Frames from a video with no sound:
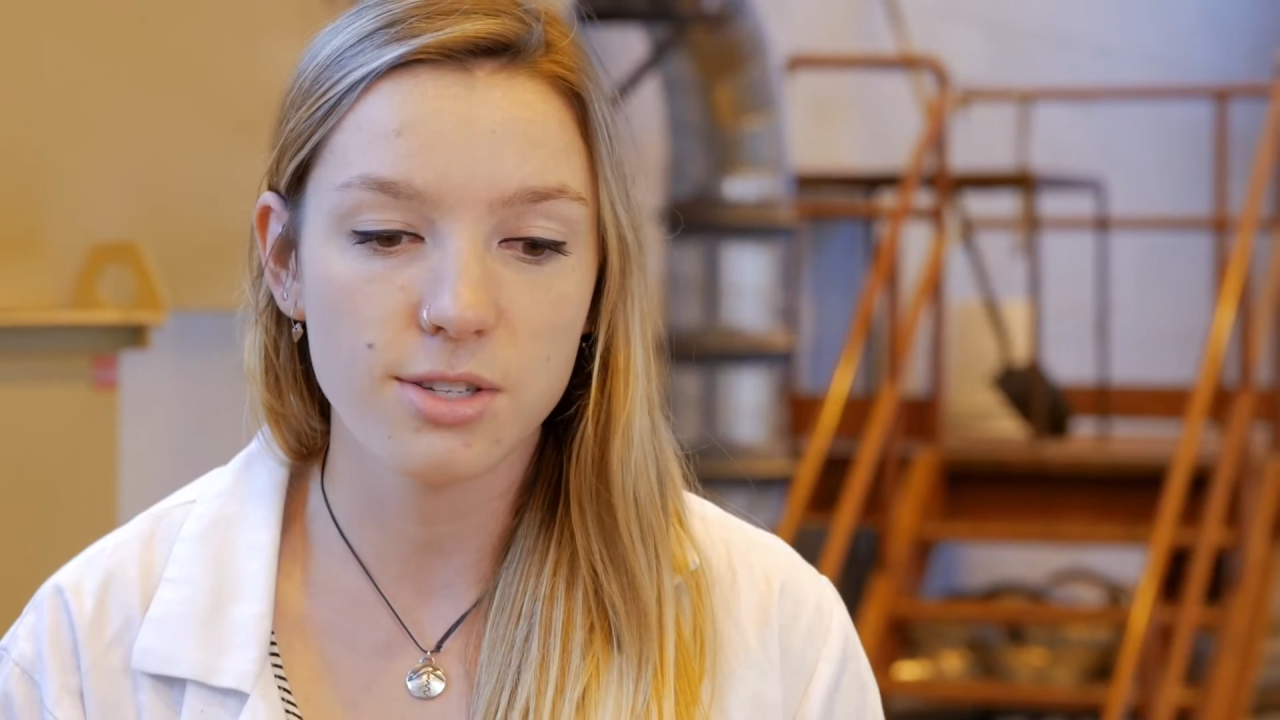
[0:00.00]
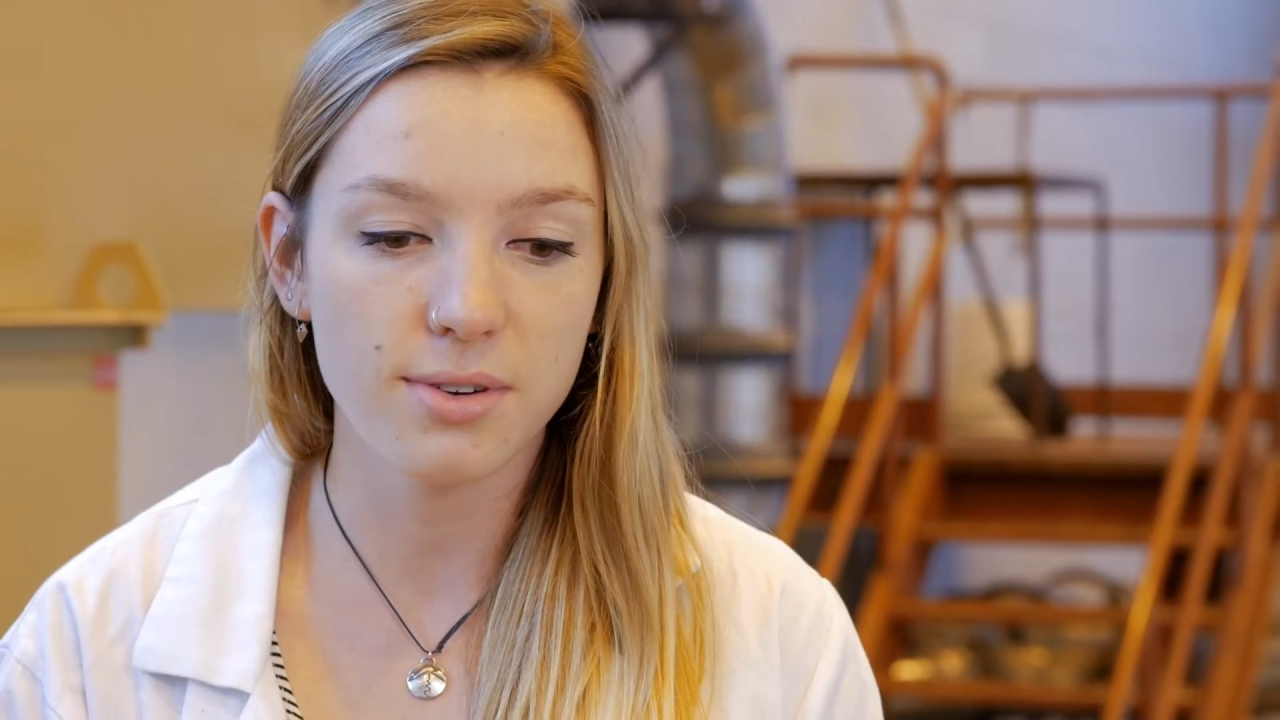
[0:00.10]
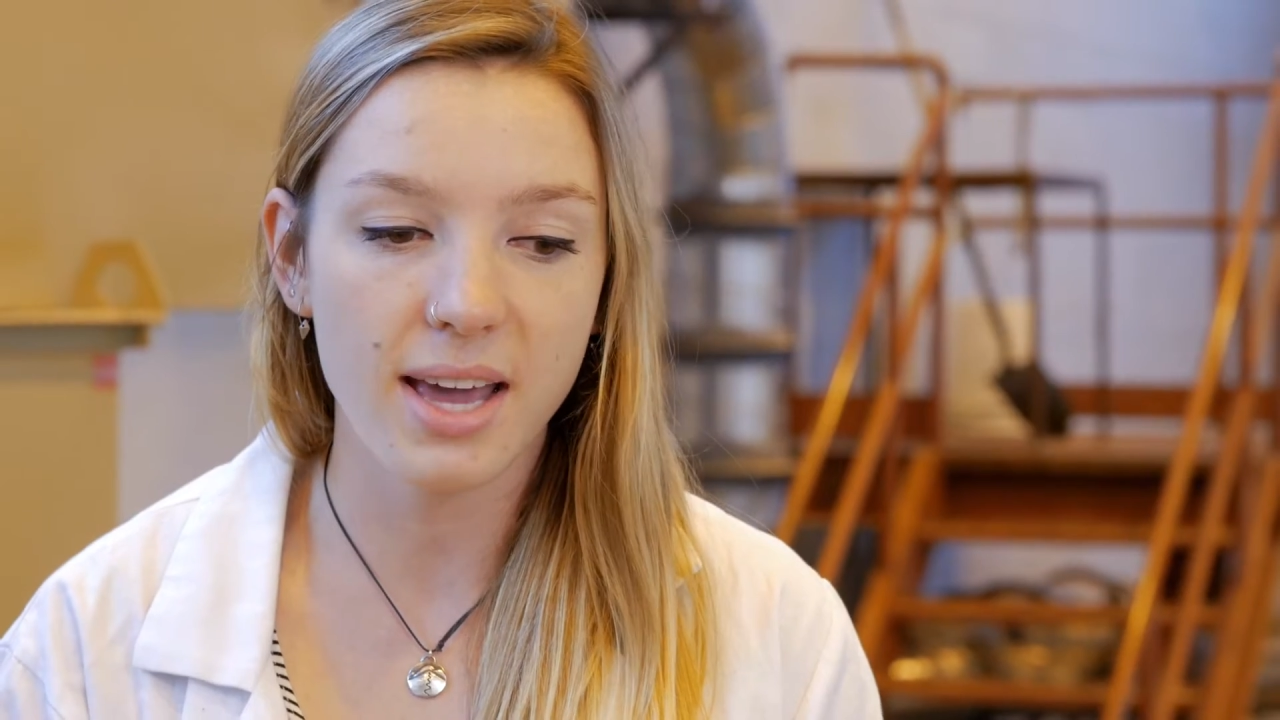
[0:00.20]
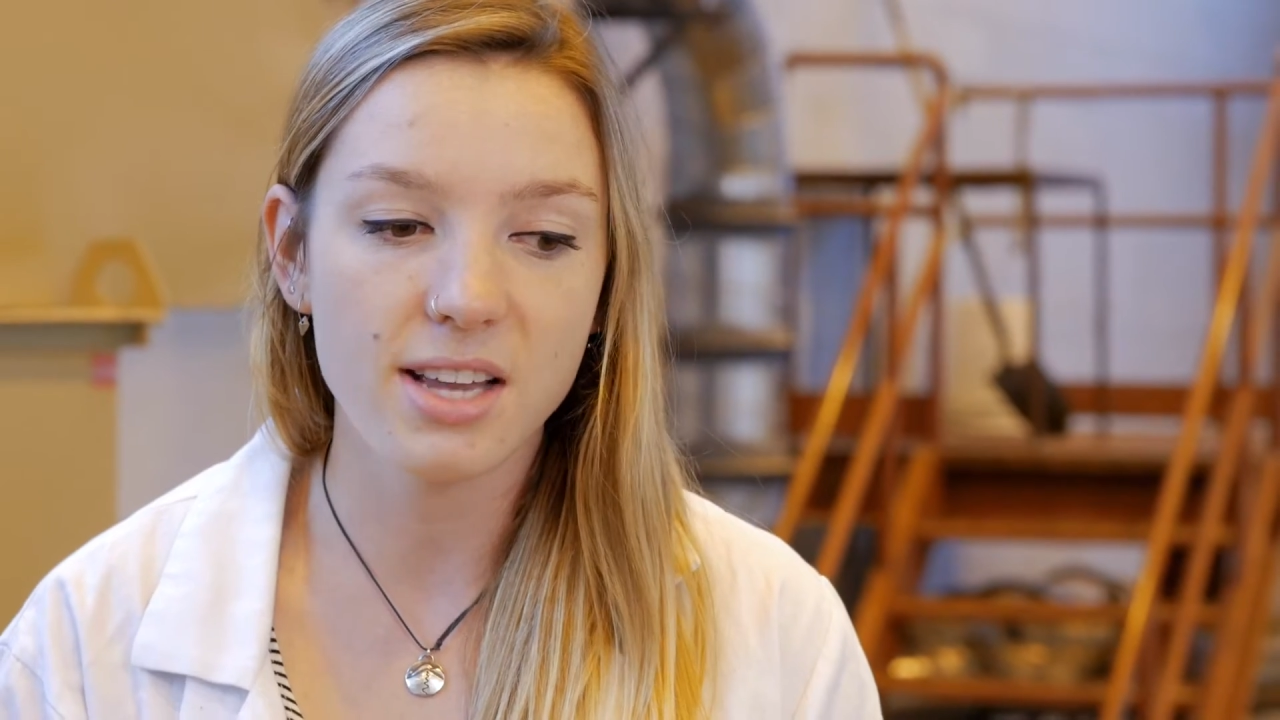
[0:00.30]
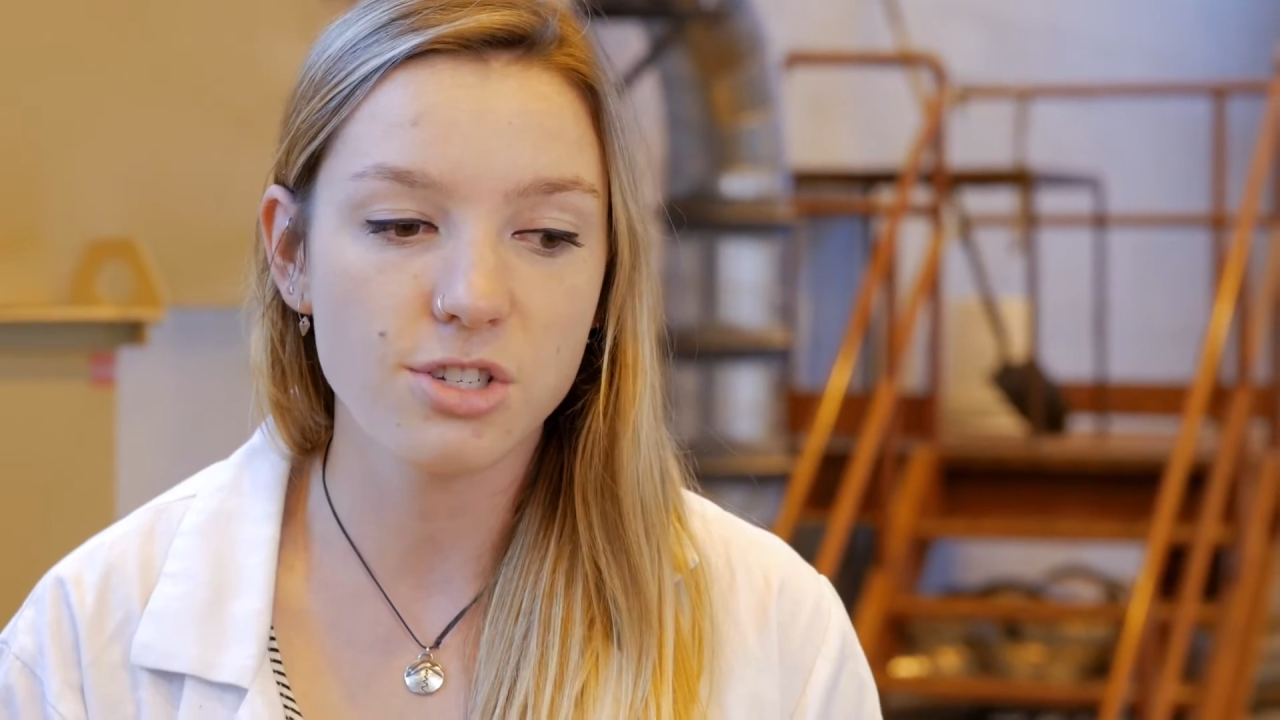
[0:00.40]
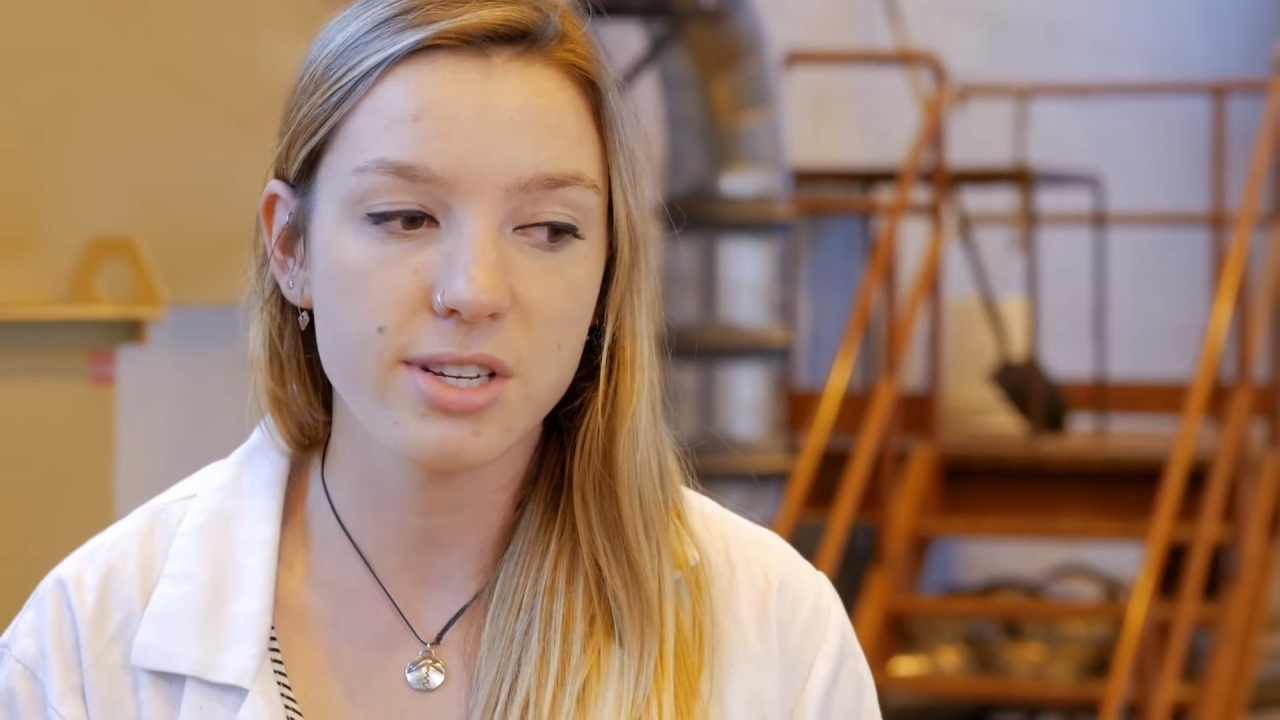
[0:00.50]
you get